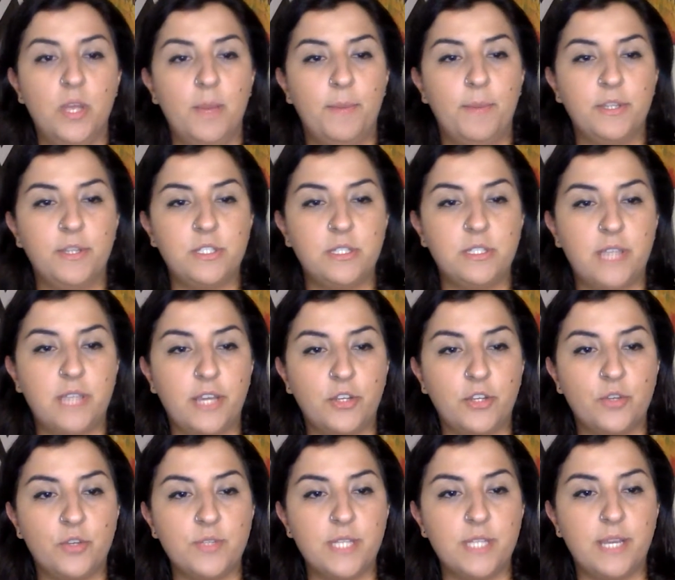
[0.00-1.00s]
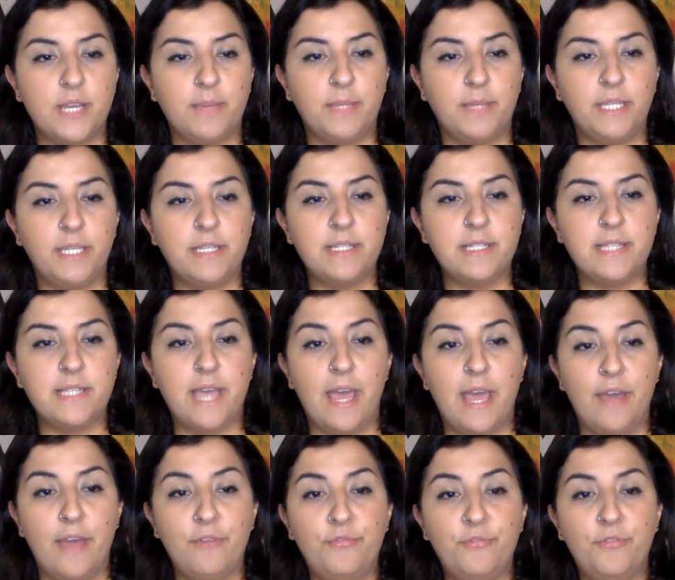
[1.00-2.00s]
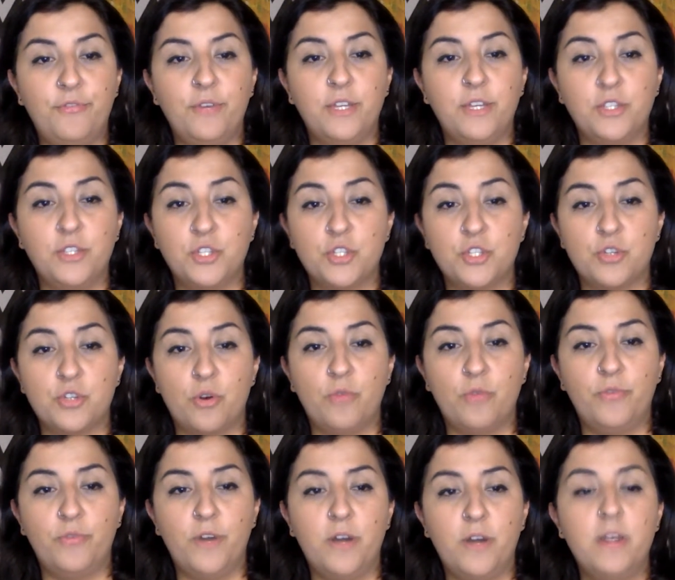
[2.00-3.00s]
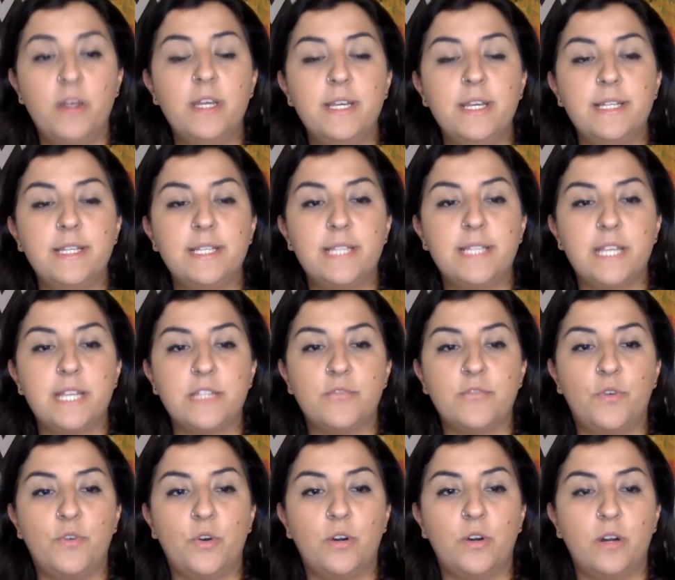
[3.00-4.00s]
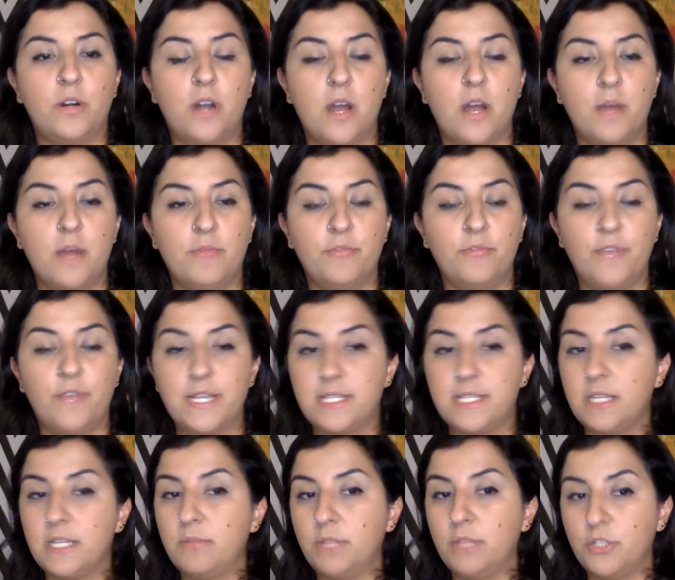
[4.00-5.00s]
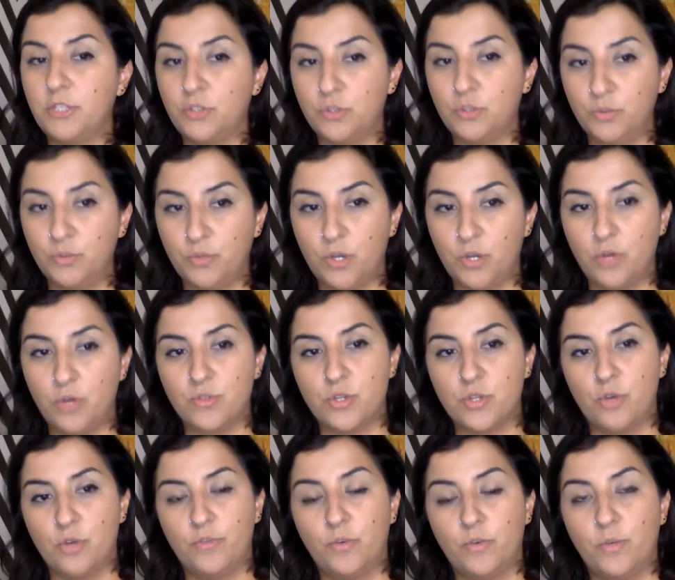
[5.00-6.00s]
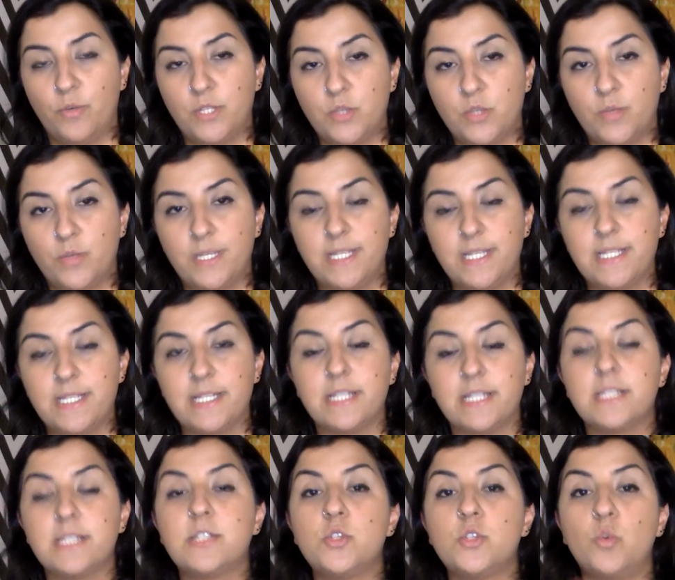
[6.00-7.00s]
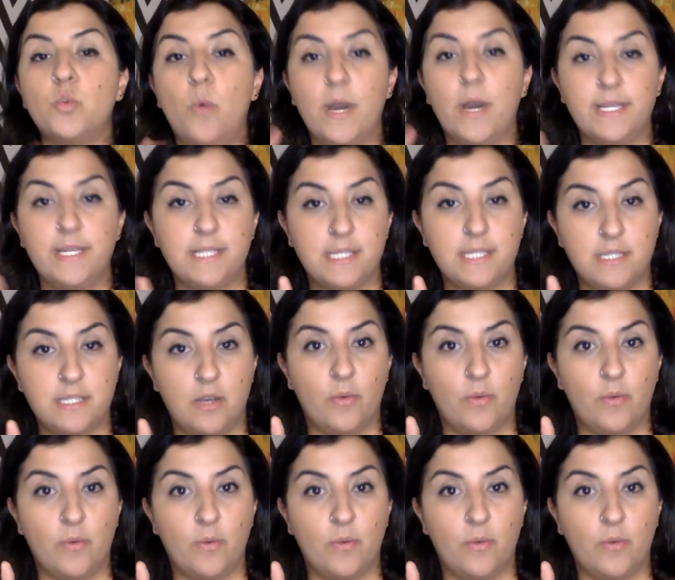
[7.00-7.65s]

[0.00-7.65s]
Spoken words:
But to diagnose diabetes, the F in STROFA stands for fasting blood glucose over 126 twice.